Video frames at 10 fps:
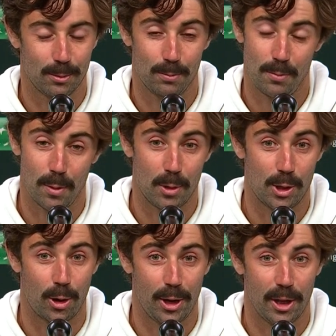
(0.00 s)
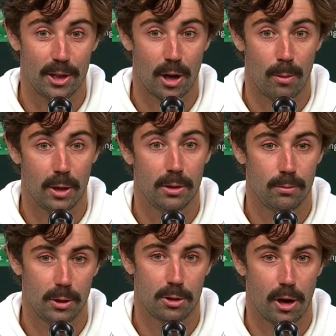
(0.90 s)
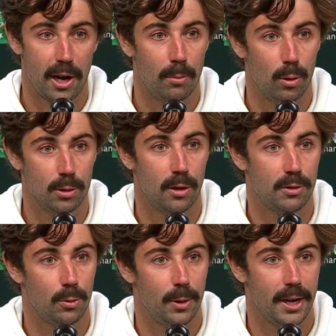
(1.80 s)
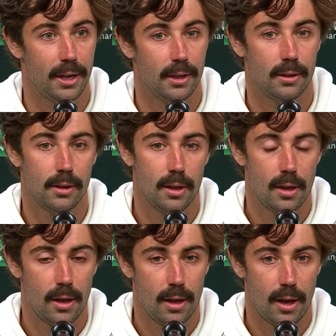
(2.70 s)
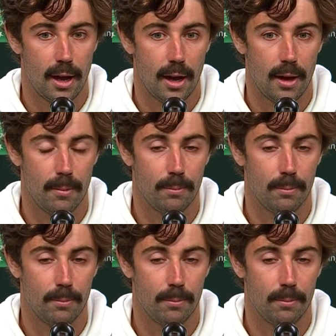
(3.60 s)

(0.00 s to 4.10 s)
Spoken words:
the majority of the time, we're trying our balls off to win. And I